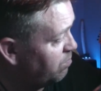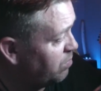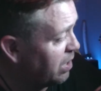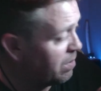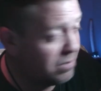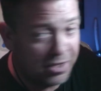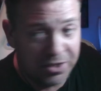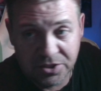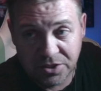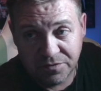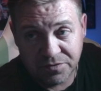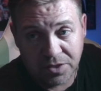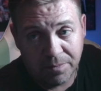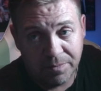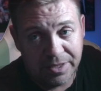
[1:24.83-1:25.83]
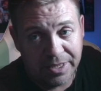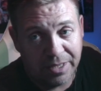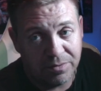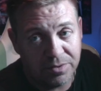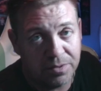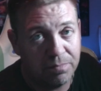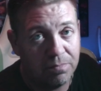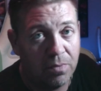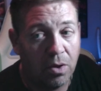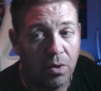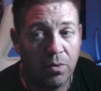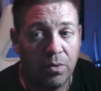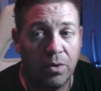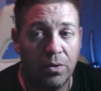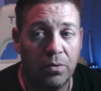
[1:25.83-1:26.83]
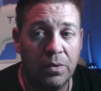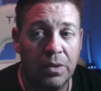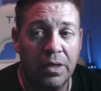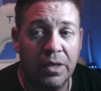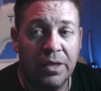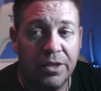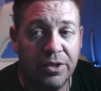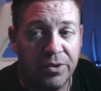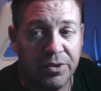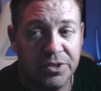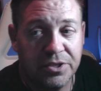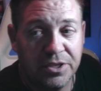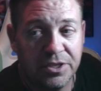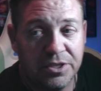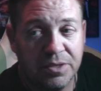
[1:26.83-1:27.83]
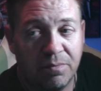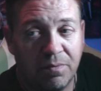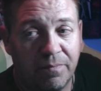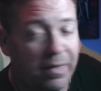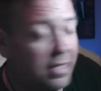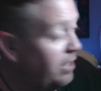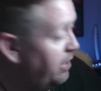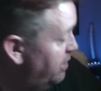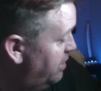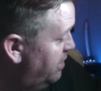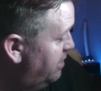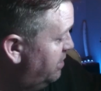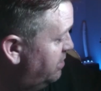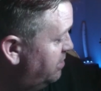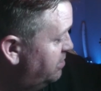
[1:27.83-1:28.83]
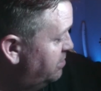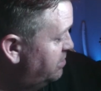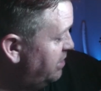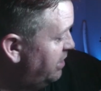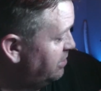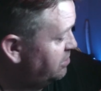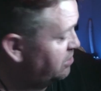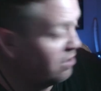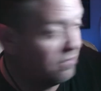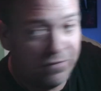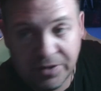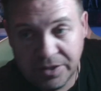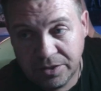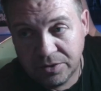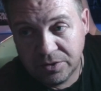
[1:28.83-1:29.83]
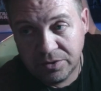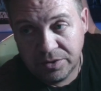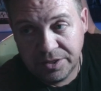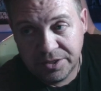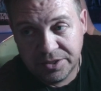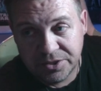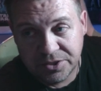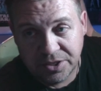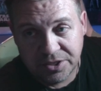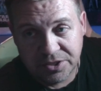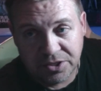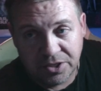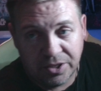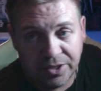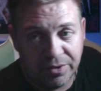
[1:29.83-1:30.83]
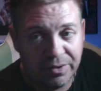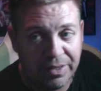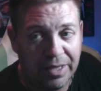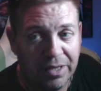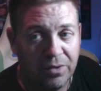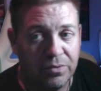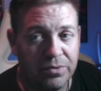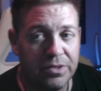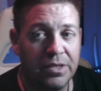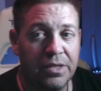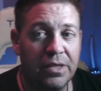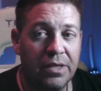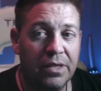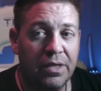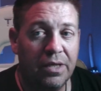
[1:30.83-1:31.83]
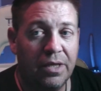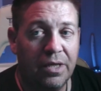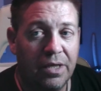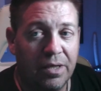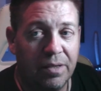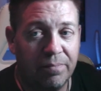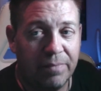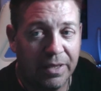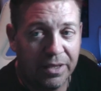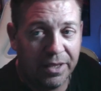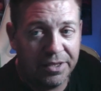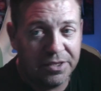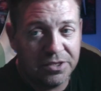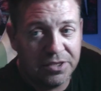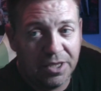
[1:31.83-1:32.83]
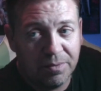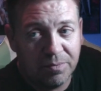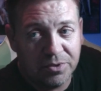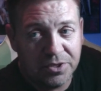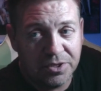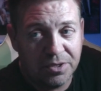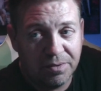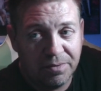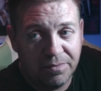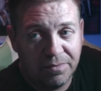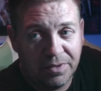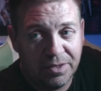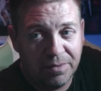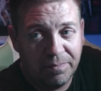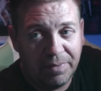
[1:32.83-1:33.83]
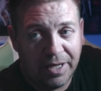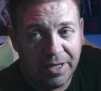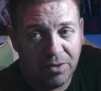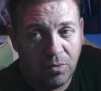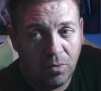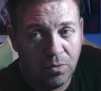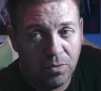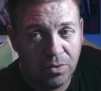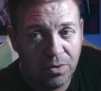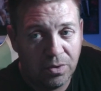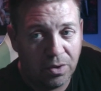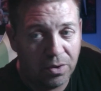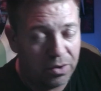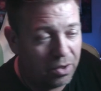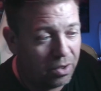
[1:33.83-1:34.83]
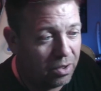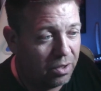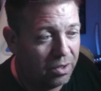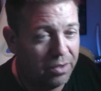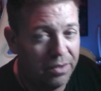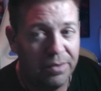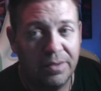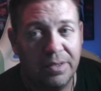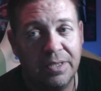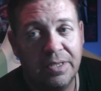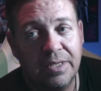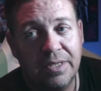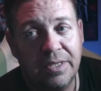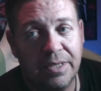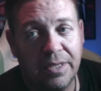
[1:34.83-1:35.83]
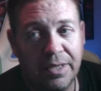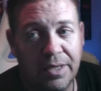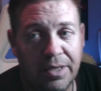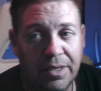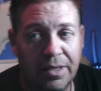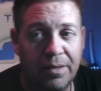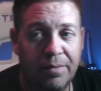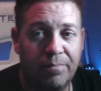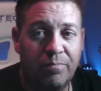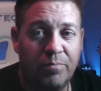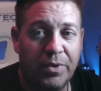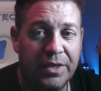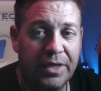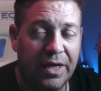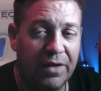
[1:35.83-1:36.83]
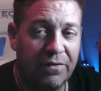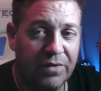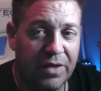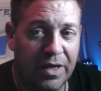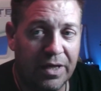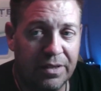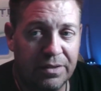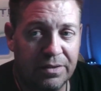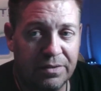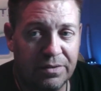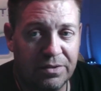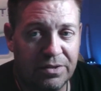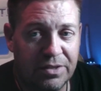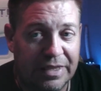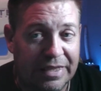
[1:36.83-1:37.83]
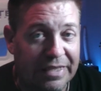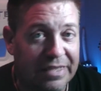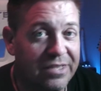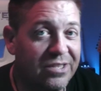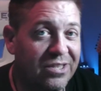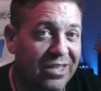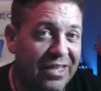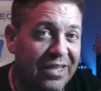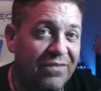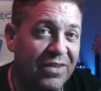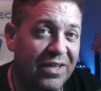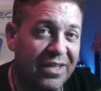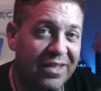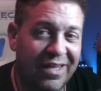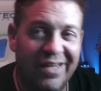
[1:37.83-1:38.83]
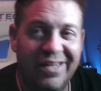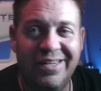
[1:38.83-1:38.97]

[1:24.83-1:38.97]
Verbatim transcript: probably this stuff's coming down tomorrow. You can see some of my desk stuff here is cleared out. My lightsabers in the back corner are gone. But yeah, I've got things leaving.